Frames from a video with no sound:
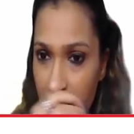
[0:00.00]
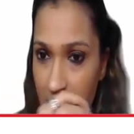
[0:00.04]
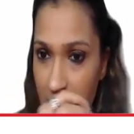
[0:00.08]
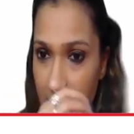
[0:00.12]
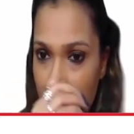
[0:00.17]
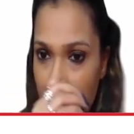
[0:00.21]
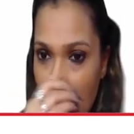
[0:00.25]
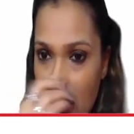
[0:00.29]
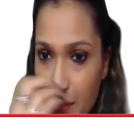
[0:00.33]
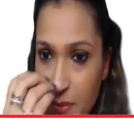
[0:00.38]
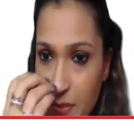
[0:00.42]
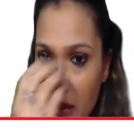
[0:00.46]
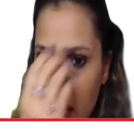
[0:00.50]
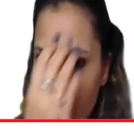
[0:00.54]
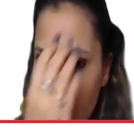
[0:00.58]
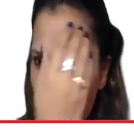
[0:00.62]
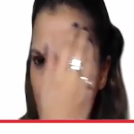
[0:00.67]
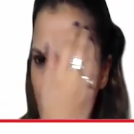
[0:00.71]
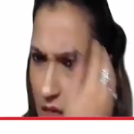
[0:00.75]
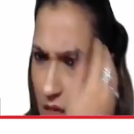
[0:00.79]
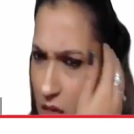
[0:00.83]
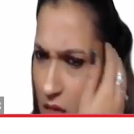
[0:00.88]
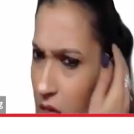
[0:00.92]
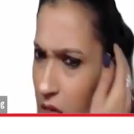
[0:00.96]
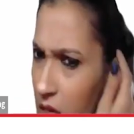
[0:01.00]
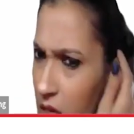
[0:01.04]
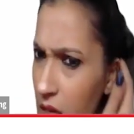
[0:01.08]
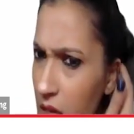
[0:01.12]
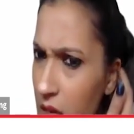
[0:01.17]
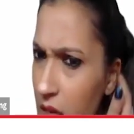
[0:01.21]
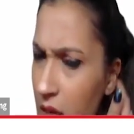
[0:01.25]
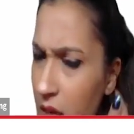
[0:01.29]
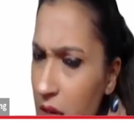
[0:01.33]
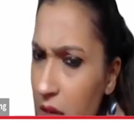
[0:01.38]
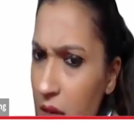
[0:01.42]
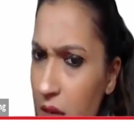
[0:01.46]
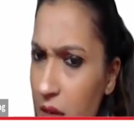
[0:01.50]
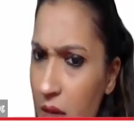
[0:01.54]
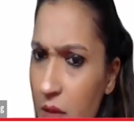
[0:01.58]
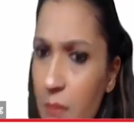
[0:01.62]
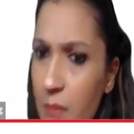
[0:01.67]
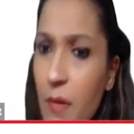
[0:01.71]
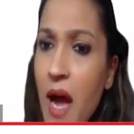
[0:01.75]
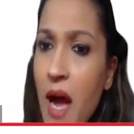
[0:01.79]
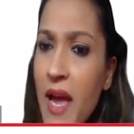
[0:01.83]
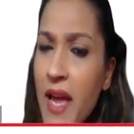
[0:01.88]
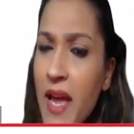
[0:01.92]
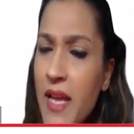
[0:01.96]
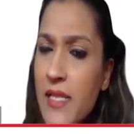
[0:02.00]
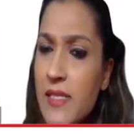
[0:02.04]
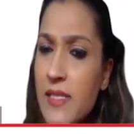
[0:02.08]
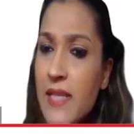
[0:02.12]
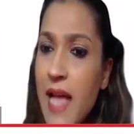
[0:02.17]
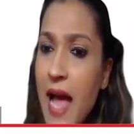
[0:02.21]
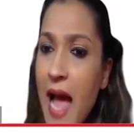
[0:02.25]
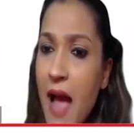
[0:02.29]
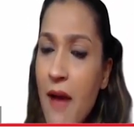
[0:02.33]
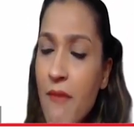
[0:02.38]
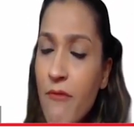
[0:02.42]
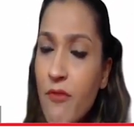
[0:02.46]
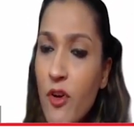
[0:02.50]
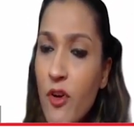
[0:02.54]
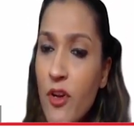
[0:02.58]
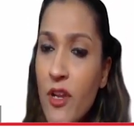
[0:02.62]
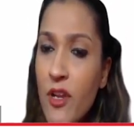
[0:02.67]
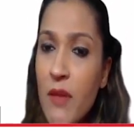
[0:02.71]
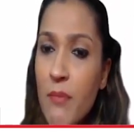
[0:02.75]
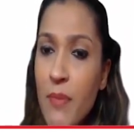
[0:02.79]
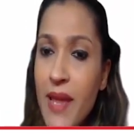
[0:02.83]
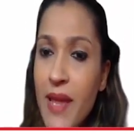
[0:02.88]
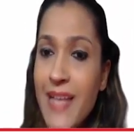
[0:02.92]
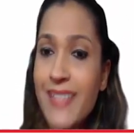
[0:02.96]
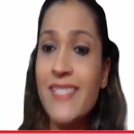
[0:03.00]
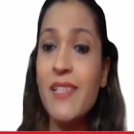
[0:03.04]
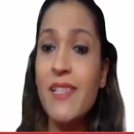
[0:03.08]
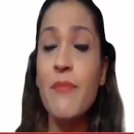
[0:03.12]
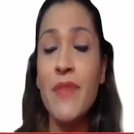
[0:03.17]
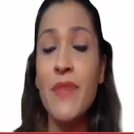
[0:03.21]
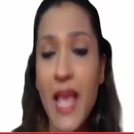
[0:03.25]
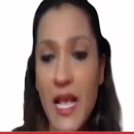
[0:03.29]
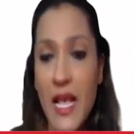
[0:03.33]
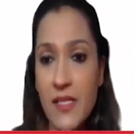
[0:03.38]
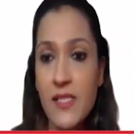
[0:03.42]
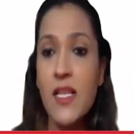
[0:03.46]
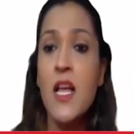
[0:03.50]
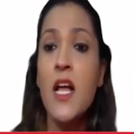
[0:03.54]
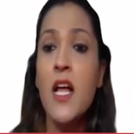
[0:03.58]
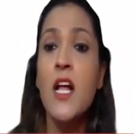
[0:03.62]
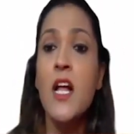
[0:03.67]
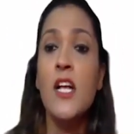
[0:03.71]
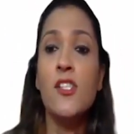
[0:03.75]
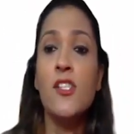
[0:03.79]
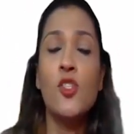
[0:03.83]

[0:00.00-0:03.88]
Will there be my exam for EPSM? Yes.